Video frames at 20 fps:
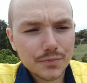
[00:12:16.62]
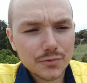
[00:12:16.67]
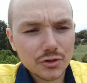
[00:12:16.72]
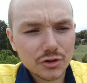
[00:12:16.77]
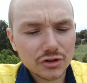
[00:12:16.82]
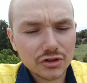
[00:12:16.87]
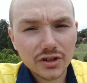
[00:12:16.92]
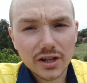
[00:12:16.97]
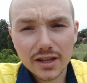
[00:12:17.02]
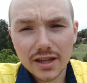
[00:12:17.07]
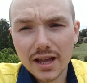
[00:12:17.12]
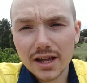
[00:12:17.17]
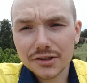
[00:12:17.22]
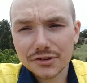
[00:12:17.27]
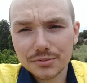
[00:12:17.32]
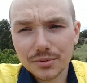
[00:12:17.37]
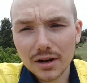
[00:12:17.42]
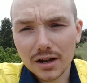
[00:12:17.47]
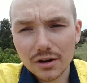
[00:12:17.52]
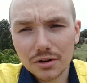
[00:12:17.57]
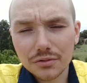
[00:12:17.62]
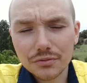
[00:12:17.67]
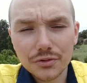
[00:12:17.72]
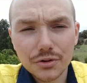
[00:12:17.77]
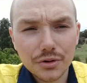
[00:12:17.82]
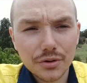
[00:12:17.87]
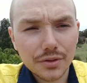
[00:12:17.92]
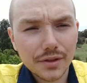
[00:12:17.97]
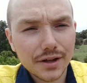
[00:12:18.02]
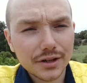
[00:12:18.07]
just say, yes, well, I love
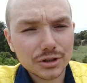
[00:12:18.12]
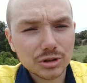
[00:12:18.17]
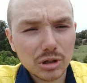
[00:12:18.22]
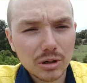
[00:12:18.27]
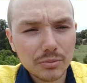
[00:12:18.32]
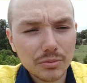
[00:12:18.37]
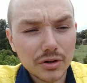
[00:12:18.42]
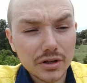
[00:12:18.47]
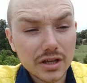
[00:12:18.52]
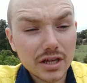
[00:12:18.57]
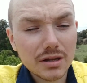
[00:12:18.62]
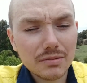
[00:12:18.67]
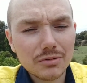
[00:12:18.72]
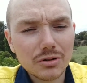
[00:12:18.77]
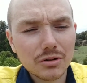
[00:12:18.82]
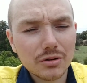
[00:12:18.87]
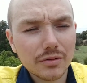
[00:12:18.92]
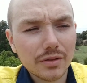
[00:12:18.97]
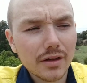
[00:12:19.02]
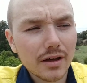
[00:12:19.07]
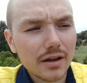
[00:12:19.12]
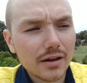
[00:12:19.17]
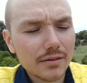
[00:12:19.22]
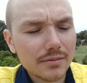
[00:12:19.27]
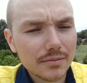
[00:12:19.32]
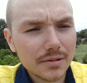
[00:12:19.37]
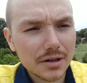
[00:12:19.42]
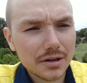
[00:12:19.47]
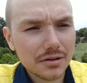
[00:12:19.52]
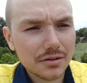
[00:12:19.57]
doing that, so I'm going to keep doing that,
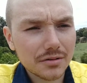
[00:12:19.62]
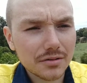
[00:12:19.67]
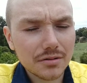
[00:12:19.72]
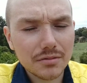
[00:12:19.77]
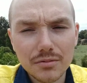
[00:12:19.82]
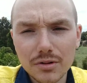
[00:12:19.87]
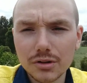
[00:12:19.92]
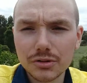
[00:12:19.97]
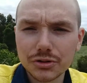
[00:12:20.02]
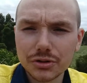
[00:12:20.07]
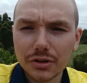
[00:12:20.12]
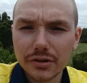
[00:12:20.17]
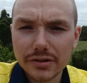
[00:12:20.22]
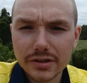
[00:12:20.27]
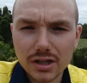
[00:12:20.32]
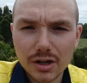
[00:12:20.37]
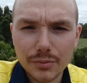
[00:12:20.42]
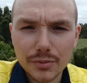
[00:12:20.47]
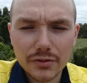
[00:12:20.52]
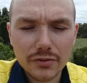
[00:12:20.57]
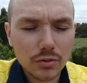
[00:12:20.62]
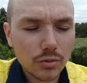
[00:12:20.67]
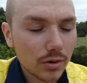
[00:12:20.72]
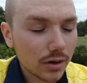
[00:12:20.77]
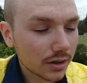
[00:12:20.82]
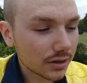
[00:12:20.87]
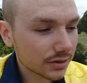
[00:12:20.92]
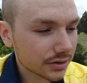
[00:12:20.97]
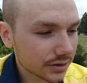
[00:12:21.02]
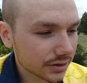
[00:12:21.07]
and no one's going to tell me
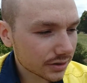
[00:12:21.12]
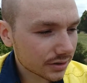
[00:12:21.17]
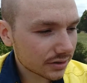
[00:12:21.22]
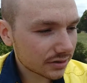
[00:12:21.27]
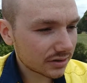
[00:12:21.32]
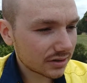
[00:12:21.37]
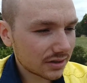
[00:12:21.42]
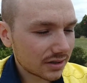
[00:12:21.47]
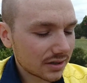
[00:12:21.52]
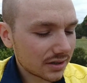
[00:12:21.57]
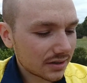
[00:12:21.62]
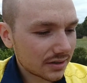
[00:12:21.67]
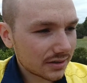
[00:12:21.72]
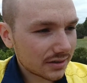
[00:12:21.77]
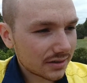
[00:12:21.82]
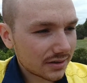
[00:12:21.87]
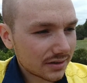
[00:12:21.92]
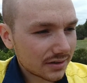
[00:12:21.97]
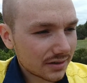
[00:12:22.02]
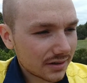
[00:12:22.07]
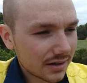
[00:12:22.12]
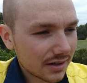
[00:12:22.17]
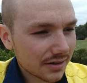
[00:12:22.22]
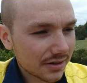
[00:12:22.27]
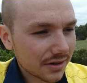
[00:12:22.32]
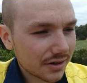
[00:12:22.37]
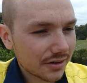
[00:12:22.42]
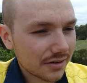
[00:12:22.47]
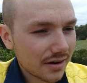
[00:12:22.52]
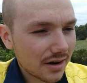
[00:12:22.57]
otherwise. I
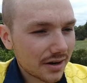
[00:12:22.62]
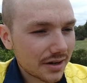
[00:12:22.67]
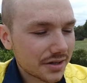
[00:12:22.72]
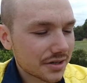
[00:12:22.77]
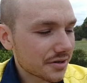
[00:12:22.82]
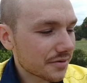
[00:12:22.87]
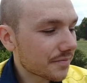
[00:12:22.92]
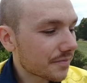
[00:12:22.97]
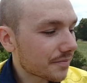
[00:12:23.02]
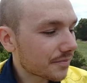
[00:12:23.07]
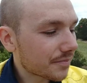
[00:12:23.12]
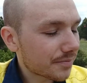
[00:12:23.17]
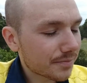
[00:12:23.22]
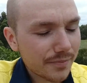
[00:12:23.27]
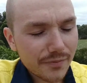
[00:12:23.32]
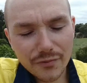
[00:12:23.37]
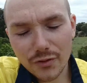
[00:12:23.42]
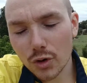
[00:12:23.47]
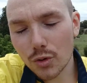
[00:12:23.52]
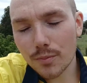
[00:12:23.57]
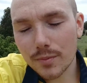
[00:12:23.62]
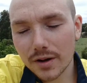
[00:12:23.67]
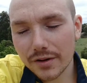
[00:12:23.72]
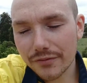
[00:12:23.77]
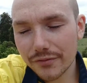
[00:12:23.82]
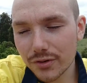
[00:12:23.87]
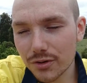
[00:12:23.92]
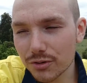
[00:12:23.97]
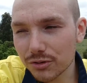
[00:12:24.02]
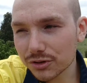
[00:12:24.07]
don't know, I need to form my
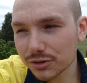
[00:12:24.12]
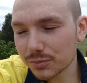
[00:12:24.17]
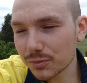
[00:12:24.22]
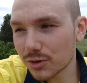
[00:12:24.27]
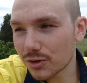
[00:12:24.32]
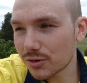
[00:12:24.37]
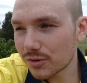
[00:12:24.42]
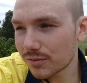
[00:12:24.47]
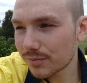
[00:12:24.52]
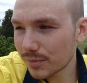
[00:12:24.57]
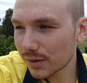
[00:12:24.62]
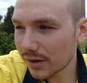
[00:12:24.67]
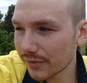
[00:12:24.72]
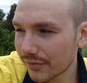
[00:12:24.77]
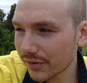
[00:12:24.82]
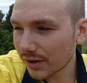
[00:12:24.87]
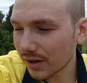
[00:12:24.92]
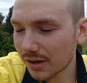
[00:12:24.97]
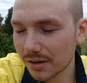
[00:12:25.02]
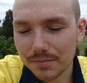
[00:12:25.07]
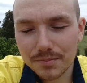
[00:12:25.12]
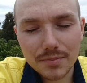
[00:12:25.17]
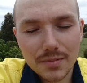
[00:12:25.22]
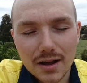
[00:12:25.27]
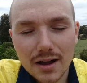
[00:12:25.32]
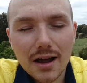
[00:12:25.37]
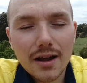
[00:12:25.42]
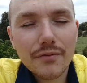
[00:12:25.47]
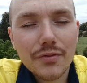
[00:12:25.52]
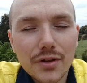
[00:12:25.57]
thoughts more, but I think
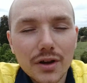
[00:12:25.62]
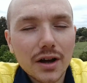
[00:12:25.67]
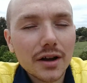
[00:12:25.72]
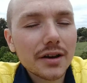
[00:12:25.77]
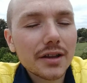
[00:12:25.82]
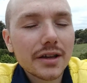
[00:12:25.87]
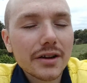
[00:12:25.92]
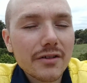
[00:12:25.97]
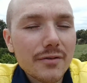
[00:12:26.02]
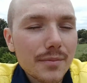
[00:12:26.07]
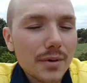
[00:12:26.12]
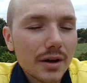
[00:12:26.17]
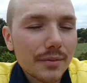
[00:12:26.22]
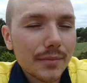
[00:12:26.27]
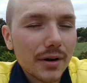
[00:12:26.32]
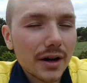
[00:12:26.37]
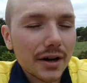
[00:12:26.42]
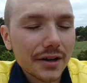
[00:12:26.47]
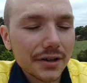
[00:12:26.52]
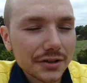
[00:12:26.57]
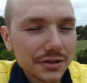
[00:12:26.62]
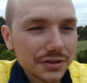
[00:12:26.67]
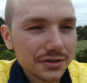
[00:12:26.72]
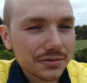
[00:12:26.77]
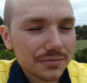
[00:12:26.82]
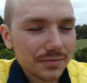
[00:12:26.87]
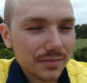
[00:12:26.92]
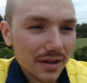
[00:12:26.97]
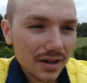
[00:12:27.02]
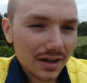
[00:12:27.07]
I have the idea in my mind. It's
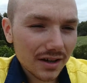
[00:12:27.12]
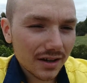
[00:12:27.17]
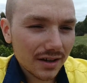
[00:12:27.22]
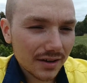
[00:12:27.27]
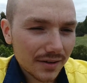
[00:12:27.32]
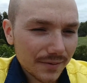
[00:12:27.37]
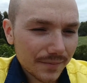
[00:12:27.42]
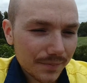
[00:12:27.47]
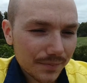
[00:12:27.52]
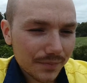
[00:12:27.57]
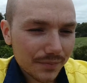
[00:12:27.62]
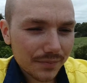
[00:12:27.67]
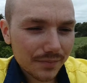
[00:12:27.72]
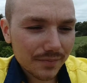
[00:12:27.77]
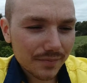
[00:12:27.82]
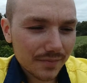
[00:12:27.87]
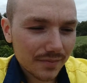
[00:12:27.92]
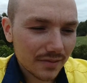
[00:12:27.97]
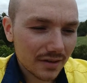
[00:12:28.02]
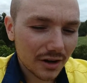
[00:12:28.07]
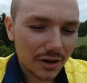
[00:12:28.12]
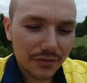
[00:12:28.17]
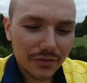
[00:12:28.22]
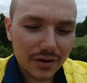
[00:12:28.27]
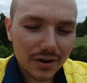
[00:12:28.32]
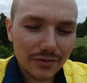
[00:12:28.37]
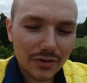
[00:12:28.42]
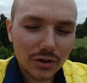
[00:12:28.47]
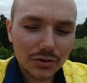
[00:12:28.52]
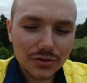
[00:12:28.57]
just, I don't
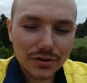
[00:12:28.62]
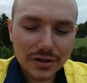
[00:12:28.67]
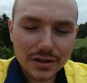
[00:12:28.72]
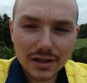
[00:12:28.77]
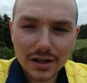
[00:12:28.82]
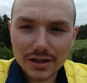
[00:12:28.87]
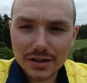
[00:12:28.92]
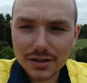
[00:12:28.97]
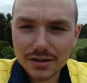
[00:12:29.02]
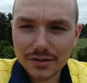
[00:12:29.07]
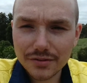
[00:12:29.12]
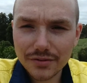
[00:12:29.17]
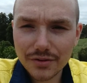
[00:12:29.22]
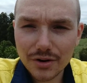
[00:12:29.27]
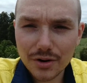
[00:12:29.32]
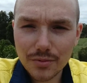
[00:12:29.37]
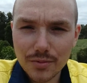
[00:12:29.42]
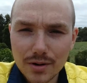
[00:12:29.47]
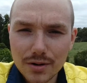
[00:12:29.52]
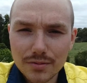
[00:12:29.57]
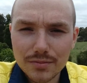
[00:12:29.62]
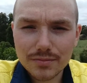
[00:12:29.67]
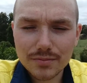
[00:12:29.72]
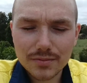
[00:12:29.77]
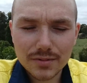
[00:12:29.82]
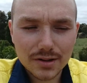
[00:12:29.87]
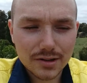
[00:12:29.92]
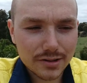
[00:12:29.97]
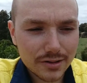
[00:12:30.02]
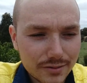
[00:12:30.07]
think I've articulated it very well.
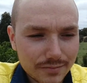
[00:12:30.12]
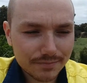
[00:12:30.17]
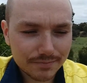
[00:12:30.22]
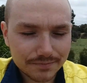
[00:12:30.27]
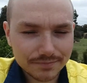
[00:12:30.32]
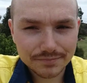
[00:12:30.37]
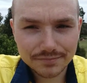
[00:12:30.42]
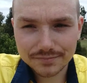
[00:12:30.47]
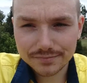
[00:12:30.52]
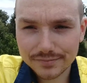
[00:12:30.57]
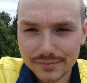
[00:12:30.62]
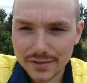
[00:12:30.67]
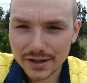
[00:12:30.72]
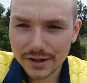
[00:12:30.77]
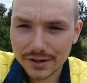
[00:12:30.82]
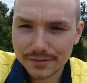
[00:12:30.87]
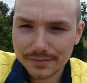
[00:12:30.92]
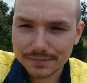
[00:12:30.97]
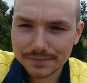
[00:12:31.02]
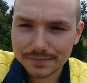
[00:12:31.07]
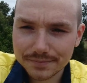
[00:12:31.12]
Yeah.